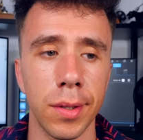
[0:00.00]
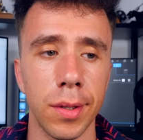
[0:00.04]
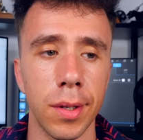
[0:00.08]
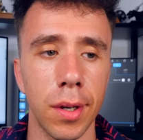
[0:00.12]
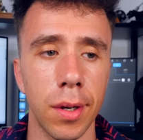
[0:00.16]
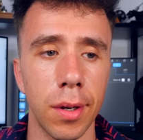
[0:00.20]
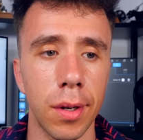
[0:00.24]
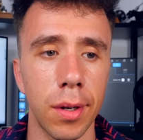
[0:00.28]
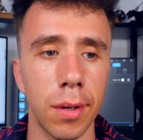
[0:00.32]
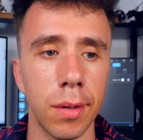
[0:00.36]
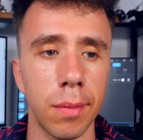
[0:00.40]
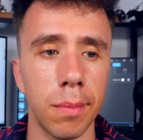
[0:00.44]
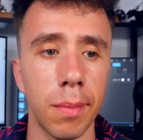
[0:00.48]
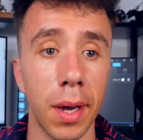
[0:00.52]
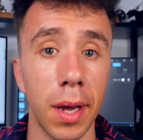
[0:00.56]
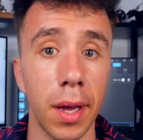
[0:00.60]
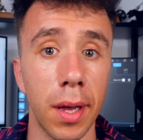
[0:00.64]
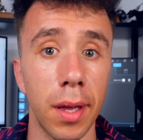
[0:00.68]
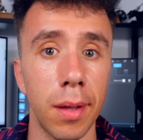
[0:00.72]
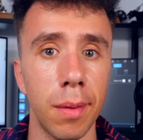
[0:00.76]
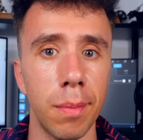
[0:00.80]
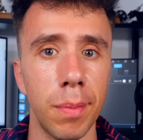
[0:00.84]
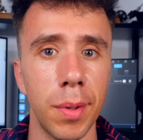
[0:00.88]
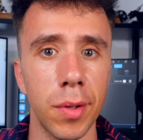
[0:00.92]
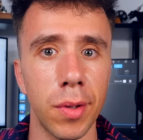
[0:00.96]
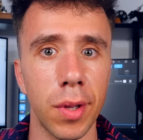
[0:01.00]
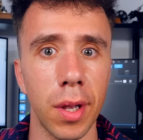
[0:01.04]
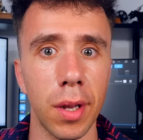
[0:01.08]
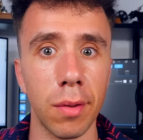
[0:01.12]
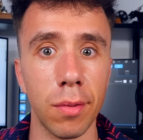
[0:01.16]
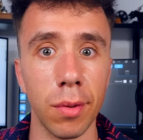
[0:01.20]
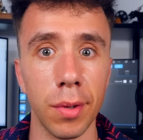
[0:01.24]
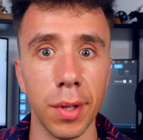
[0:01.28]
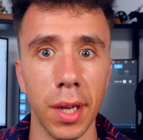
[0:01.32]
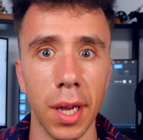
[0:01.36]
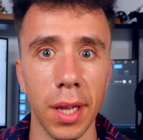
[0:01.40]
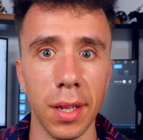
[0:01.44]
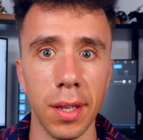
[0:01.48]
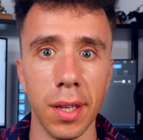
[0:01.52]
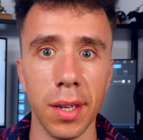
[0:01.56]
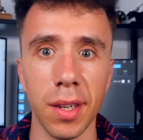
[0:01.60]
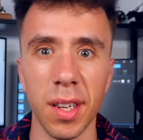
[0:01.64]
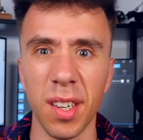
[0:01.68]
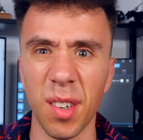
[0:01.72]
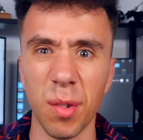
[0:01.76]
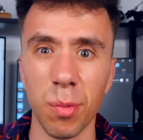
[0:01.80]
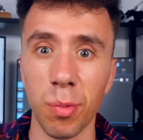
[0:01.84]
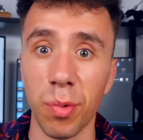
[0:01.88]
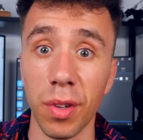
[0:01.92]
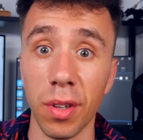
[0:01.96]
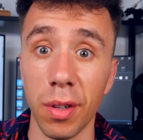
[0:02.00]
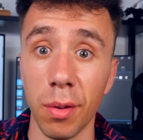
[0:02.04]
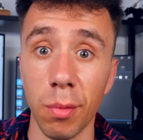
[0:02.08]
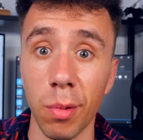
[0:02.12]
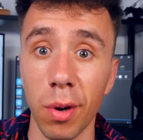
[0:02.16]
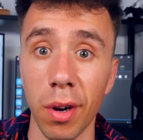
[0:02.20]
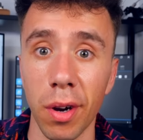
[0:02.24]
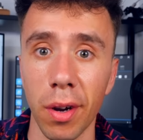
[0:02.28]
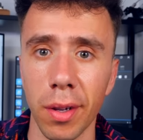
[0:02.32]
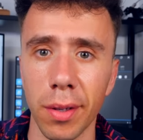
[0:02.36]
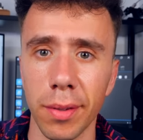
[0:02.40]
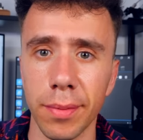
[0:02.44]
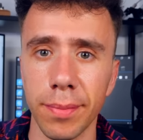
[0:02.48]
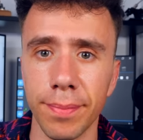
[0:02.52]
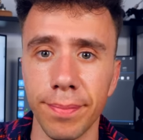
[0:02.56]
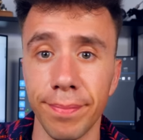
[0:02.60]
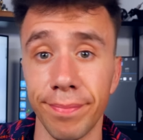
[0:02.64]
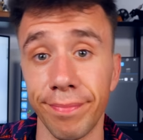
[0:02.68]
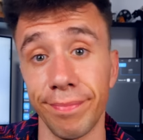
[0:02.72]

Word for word: So my butane cooling idea didn't really work.